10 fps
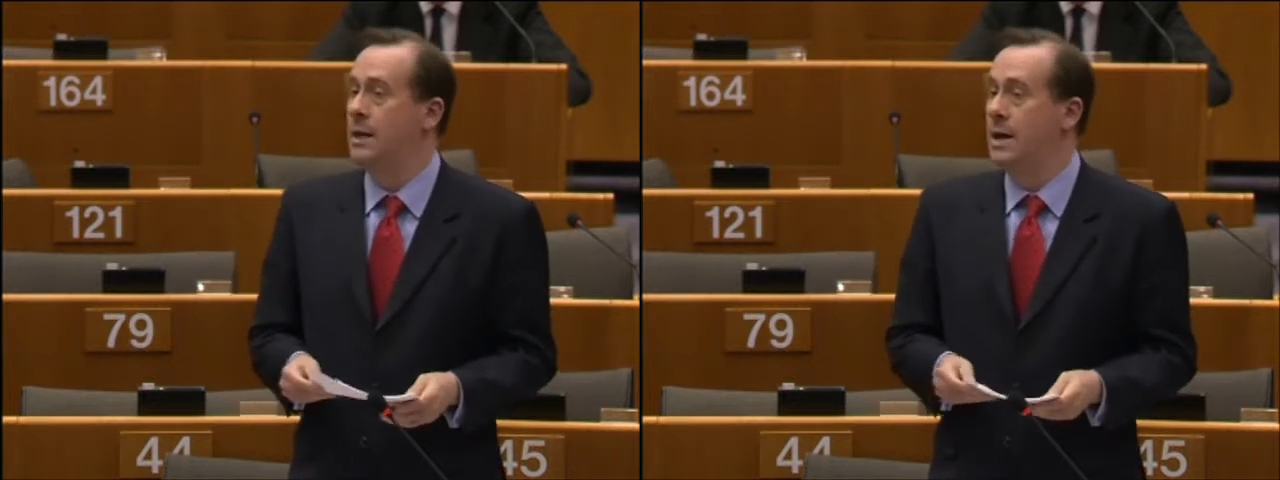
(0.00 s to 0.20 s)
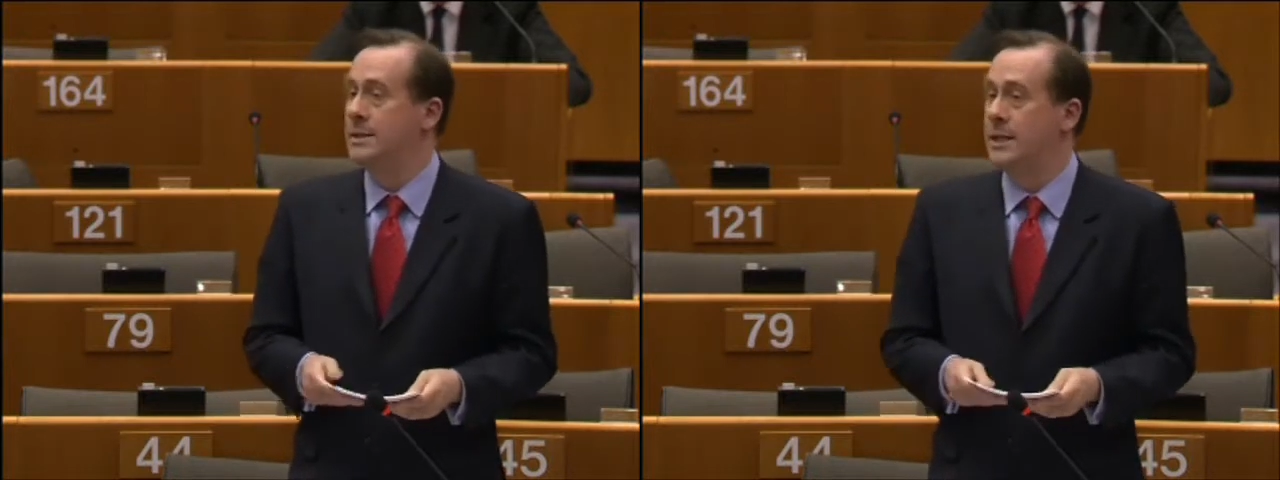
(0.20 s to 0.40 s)

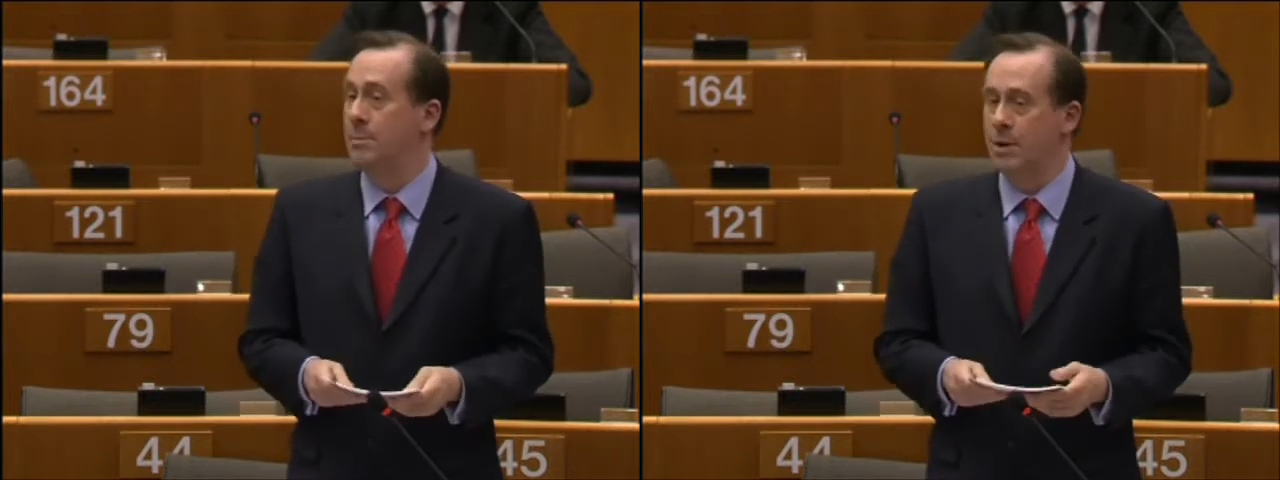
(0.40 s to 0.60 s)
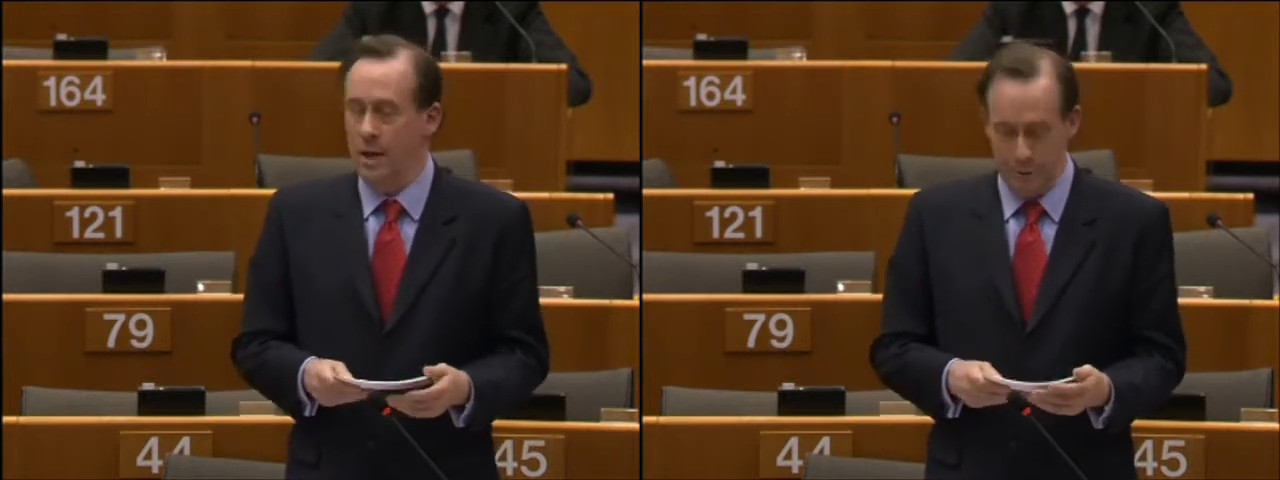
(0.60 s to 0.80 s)
a
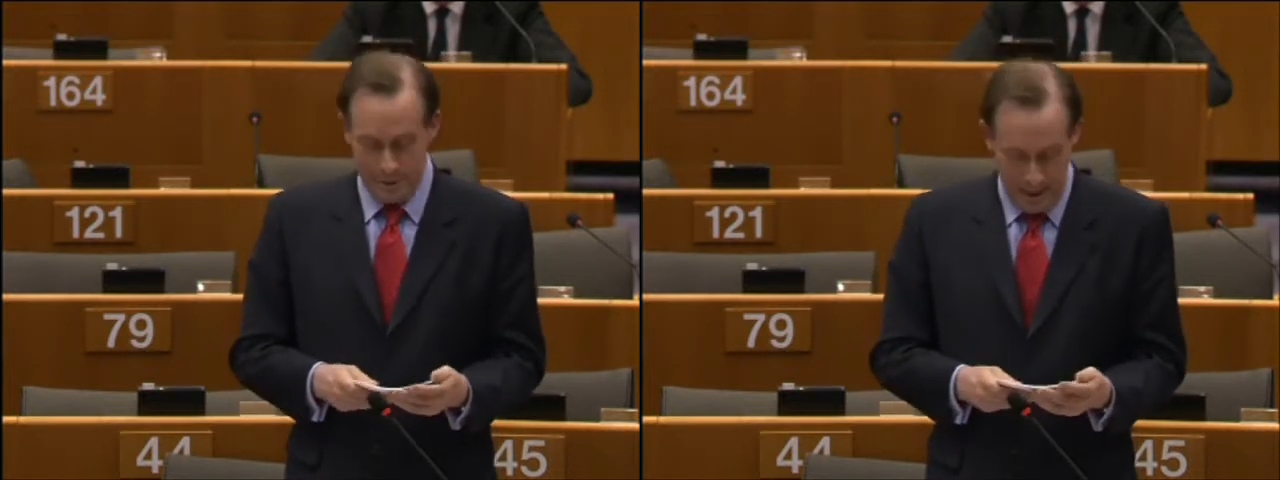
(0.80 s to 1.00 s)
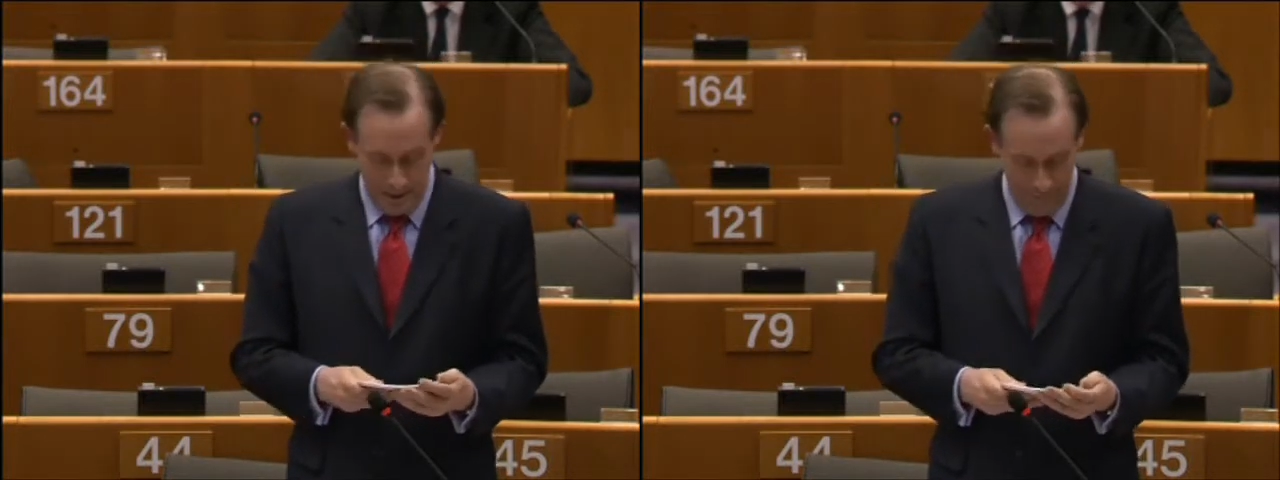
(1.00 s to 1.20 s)
step
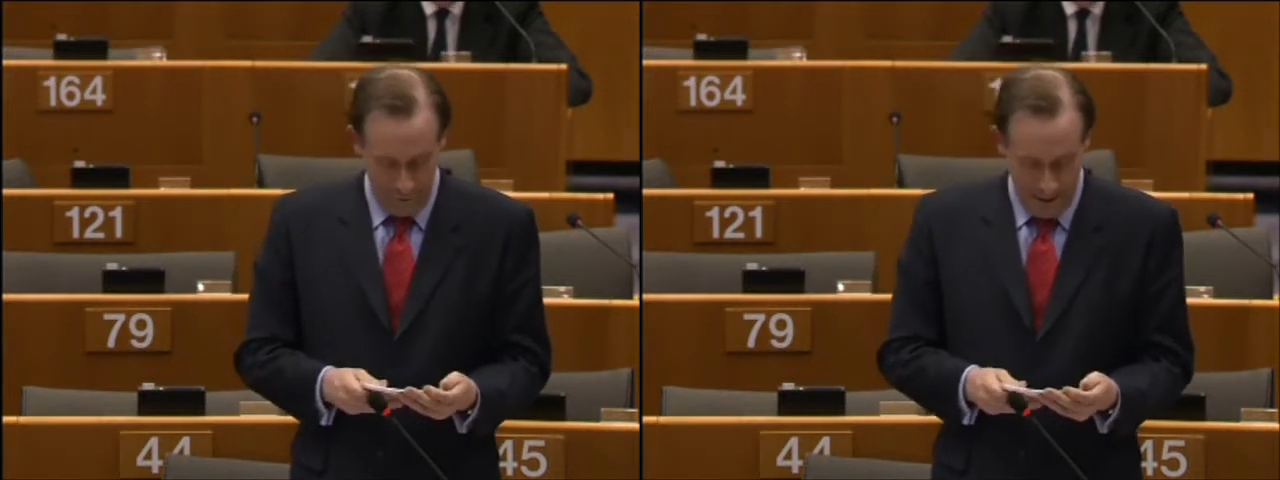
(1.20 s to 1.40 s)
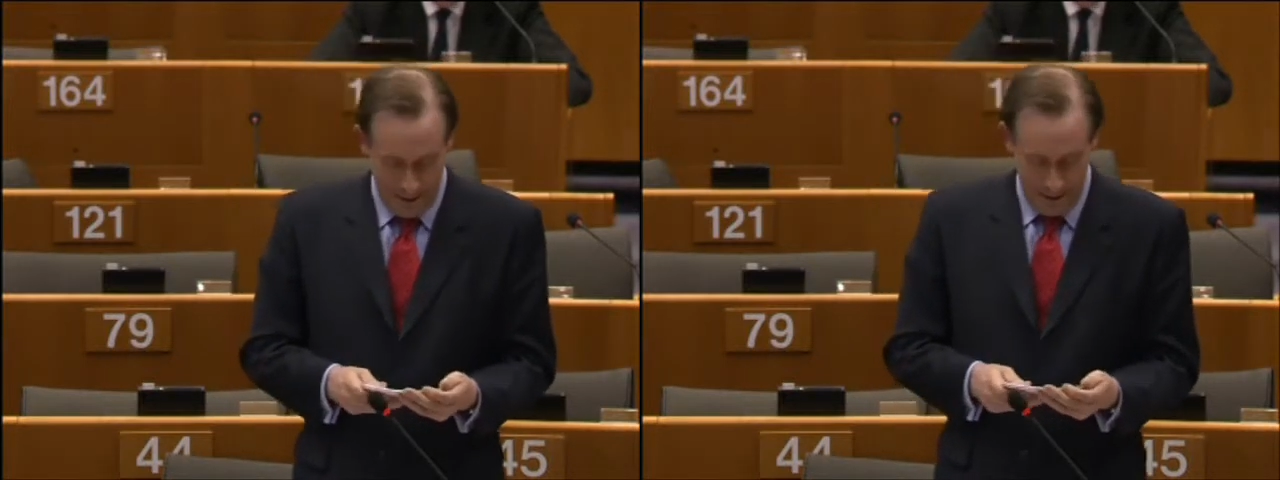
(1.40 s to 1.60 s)
closer for
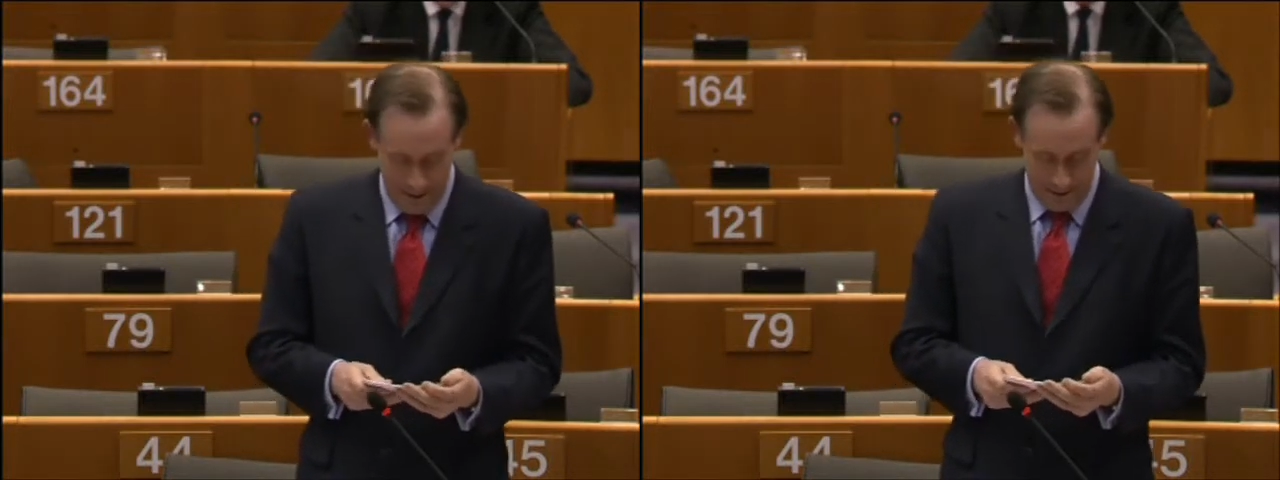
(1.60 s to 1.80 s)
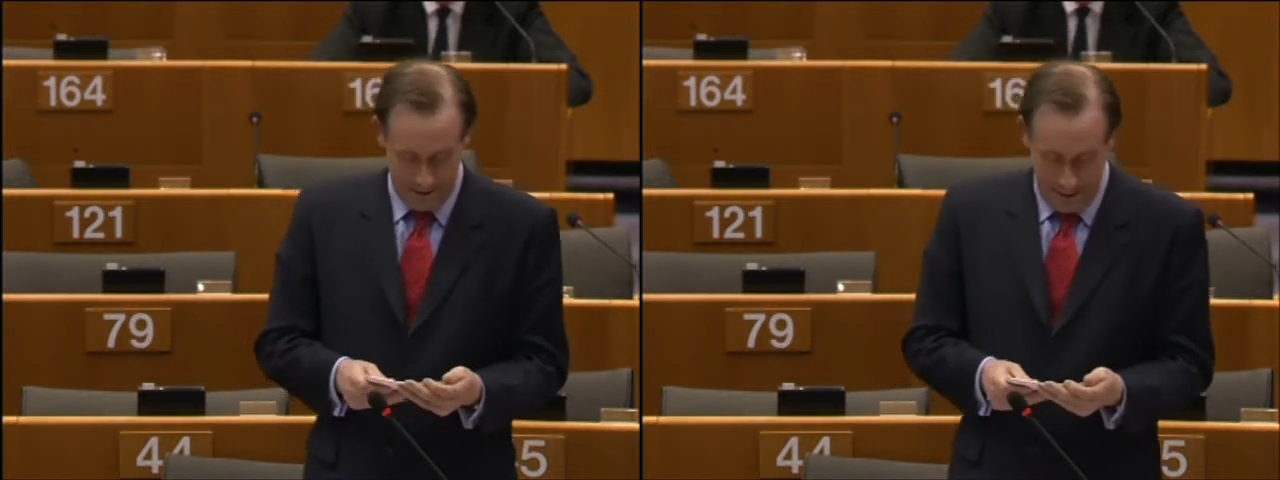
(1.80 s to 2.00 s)
many
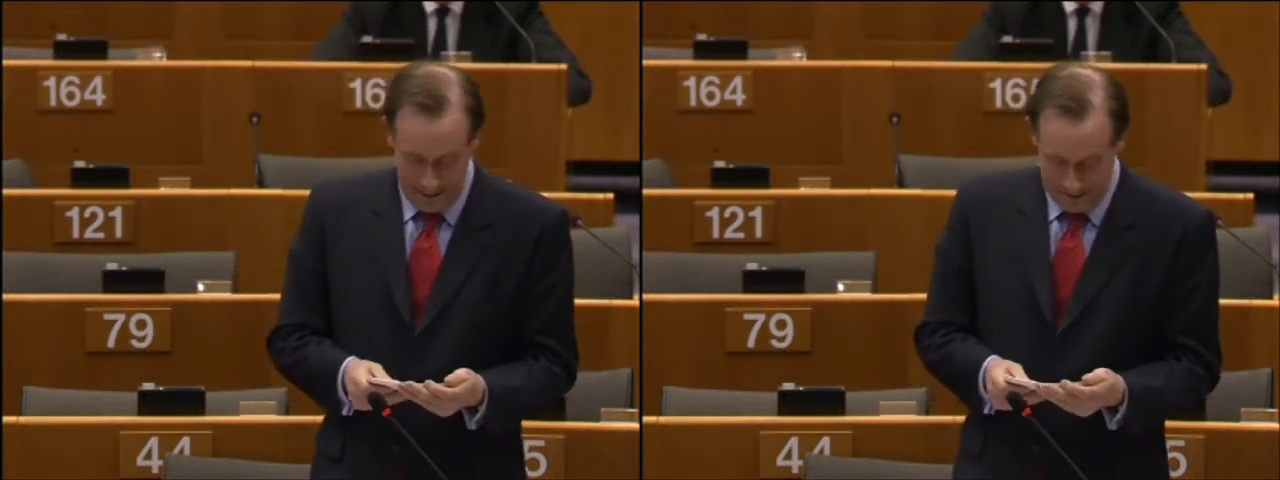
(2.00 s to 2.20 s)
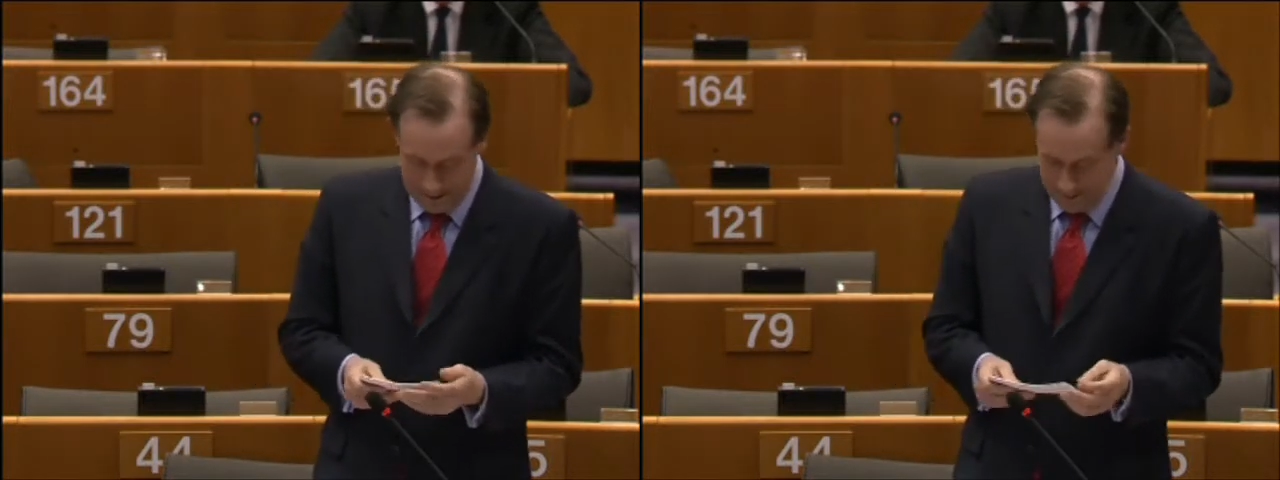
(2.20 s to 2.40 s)

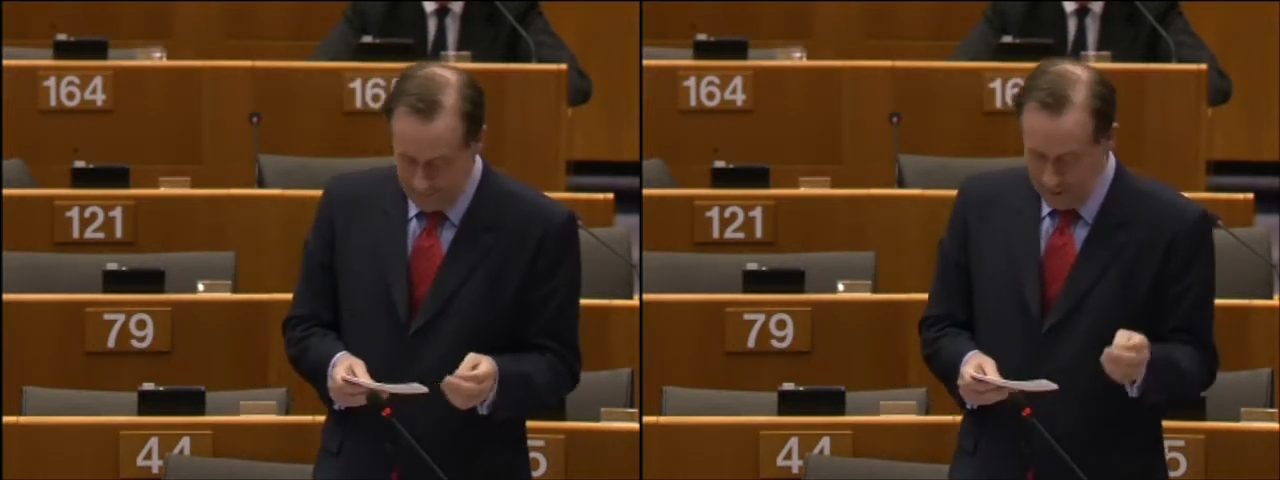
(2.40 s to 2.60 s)
states.